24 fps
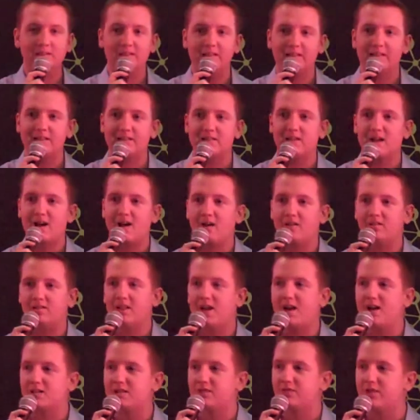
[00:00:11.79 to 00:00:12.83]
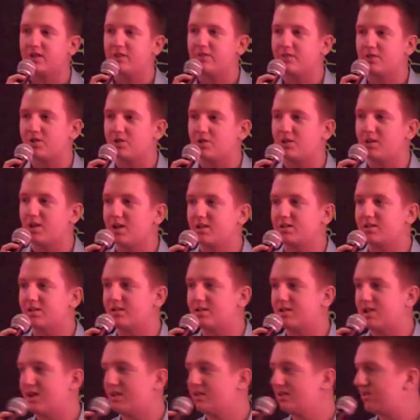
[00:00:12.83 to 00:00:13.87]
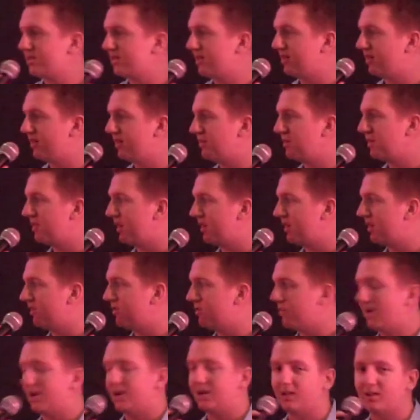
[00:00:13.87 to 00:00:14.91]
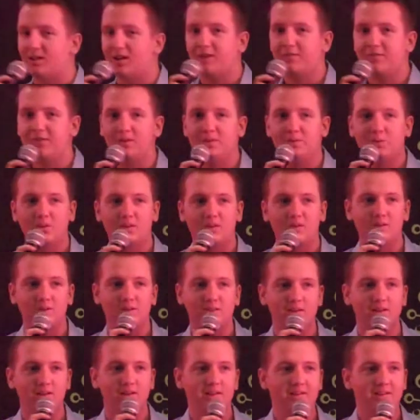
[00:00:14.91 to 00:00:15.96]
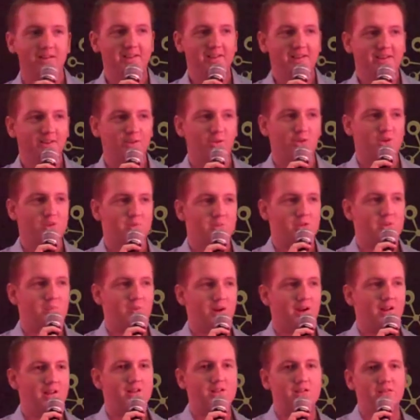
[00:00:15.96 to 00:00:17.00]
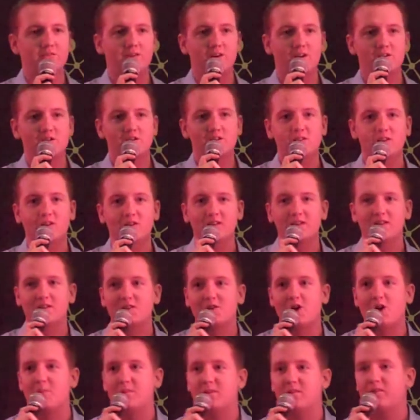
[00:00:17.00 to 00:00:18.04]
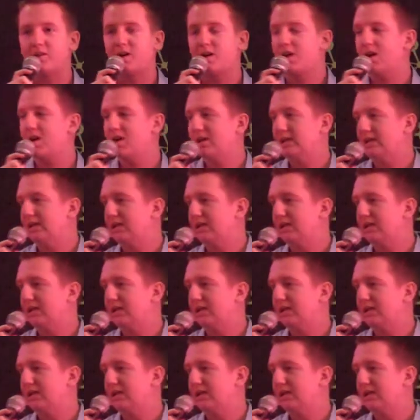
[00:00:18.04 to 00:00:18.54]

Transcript: It is our last event for two thousand ten, so thank you for making the effort with all of the Christmas parties and functions on at this time of year.